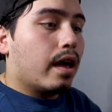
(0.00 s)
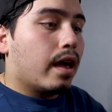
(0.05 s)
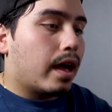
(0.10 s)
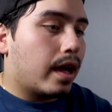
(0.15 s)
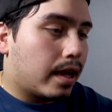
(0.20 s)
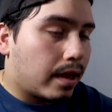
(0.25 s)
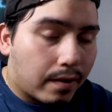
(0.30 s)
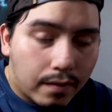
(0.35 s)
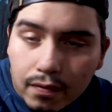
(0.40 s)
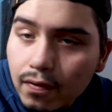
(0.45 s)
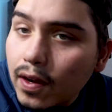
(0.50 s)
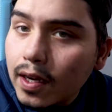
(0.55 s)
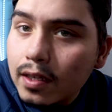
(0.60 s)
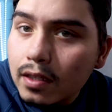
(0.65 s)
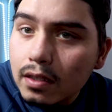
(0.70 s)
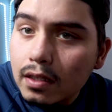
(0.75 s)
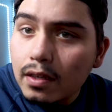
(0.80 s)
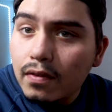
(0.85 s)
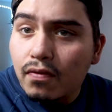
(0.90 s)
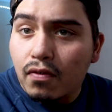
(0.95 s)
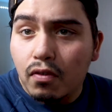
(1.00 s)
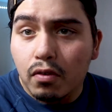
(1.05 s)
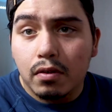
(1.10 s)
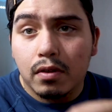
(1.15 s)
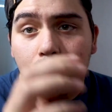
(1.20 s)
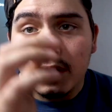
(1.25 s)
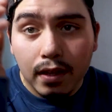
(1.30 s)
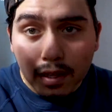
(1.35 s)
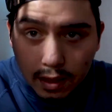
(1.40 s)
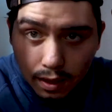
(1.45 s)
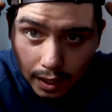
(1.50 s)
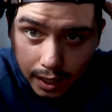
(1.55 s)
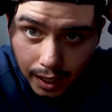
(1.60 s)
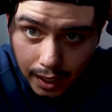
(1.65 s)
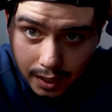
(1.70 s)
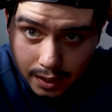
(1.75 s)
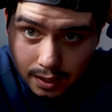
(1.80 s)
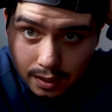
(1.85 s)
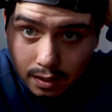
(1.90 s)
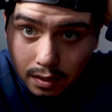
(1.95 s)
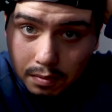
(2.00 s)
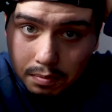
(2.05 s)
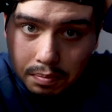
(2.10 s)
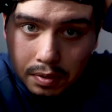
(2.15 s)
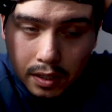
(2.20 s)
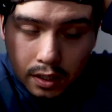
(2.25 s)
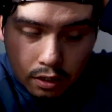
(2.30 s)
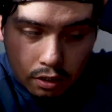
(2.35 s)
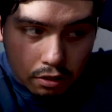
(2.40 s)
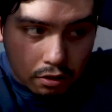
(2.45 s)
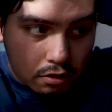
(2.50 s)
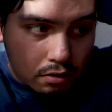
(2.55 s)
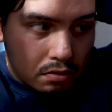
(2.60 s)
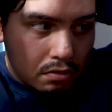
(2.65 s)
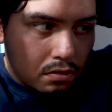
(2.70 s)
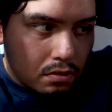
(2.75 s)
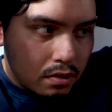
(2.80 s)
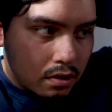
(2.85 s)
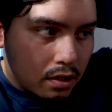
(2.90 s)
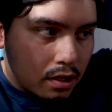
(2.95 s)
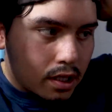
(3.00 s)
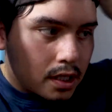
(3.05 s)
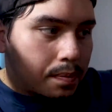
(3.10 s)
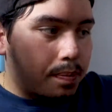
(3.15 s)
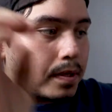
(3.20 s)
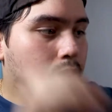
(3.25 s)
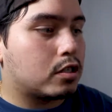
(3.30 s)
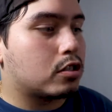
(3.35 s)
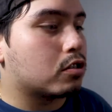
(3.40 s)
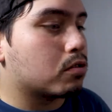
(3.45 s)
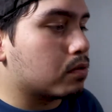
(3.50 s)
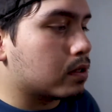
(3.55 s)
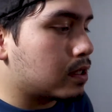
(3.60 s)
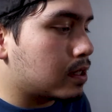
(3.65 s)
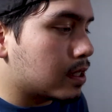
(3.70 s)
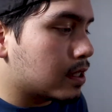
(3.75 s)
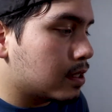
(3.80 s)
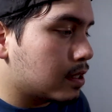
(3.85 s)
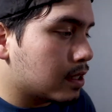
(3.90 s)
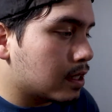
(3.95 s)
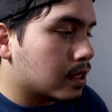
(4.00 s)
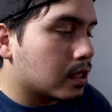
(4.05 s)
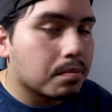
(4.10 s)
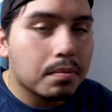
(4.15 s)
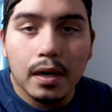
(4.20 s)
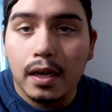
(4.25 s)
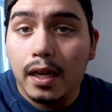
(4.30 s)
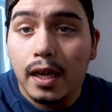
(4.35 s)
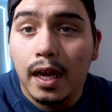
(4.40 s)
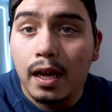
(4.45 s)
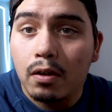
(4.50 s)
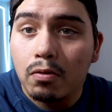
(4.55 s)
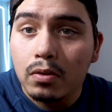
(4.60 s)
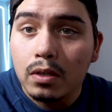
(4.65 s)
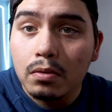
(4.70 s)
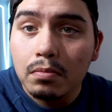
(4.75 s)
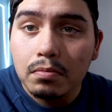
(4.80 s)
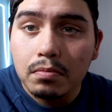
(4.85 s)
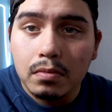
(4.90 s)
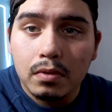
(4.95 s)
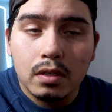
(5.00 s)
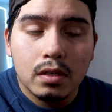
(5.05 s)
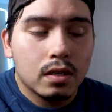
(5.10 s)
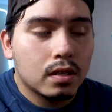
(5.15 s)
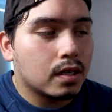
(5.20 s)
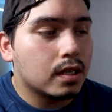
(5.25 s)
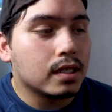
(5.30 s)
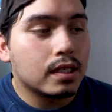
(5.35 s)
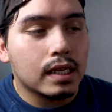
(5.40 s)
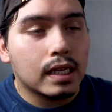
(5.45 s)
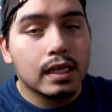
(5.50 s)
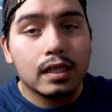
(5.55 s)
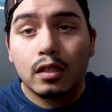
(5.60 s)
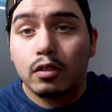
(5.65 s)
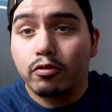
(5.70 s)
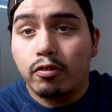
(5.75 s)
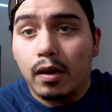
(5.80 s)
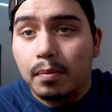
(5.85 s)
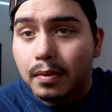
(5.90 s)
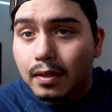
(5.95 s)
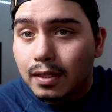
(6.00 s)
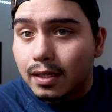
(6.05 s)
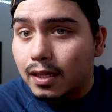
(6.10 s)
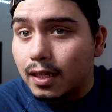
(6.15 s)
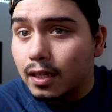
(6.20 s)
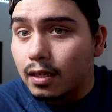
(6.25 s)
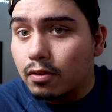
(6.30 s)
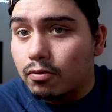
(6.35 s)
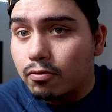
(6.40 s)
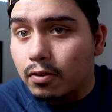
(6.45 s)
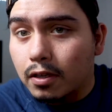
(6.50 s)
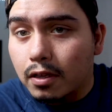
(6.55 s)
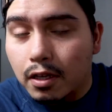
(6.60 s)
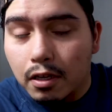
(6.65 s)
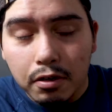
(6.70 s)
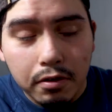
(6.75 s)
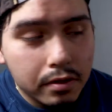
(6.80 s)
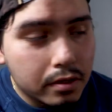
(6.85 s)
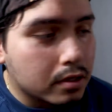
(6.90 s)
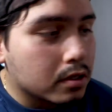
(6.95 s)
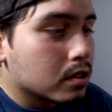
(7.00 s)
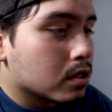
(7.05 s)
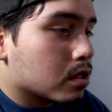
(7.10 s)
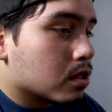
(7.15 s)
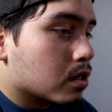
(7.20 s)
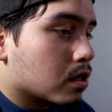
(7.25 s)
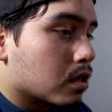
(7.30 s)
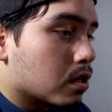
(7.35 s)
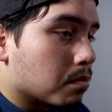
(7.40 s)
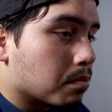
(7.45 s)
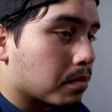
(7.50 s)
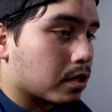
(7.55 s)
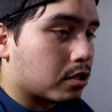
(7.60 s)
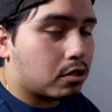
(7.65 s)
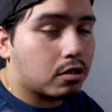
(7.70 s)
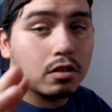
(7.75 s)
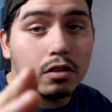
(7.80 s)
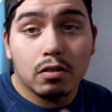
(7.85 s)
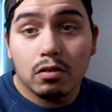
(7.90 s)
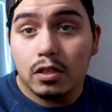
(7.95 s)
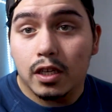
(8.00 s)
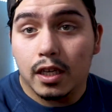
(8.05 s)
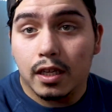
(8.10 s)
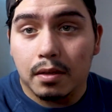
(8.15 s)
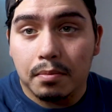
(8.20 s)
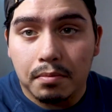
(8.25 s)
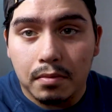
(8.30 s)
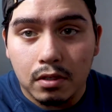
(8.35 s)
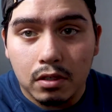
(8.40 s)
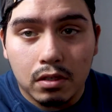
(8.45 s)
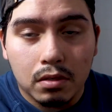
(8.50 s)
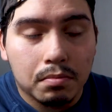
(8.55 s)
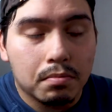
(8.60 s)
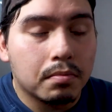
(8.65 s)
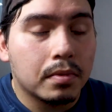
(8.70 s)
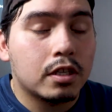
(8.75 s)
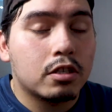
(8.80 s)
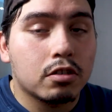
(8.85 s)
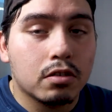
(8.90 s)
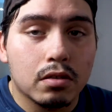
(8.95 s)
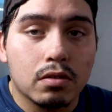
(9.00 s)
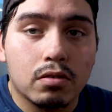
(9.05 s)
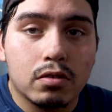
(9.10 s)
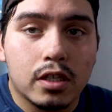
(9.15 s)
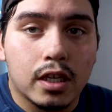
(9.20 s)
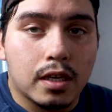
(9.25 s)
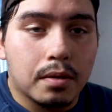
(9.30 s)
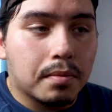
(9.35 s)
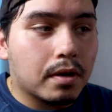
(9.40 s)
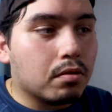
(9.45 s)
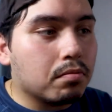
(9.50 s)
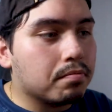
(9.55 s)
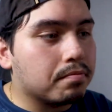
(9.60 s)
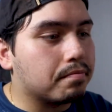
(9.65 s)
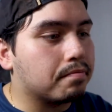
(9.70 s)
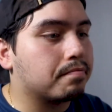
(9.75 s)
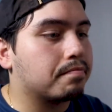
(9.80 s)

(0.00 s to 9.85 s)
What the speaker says: And finally, for the last picture. This picture was sent in by Edwin. His Instagram is linked right there. Make sure to go check him out.